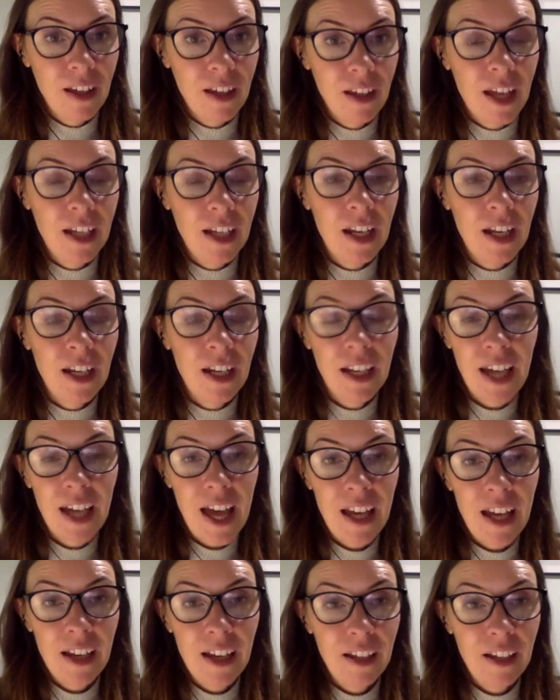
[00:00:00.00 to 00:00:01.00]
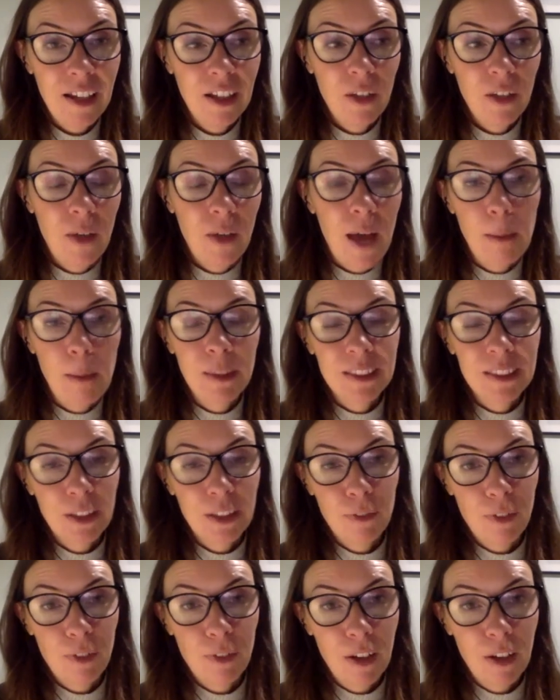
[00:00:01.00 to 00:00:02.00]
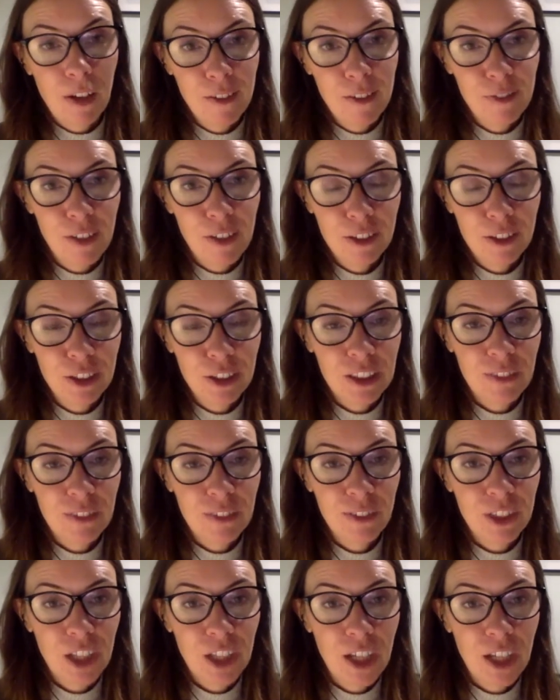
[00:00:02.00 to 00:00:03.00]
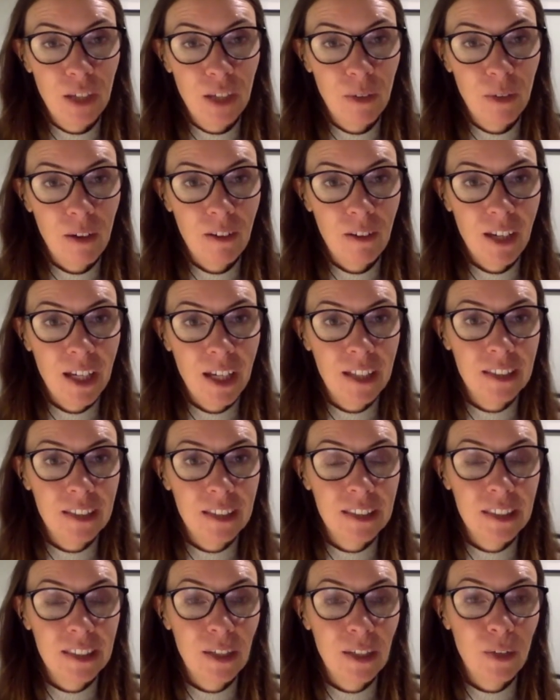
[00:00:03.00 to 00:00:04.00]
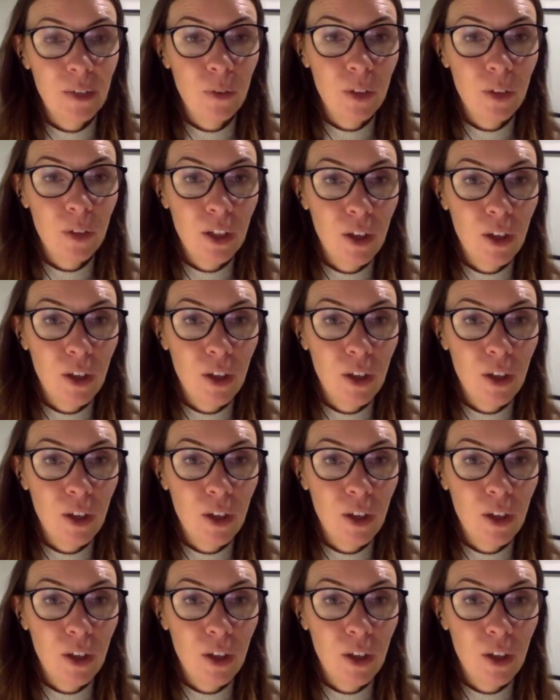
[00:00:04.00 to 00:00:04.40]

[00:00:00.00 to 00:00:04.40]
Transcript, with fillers: and then again you know habits are for life not just for january and so you right.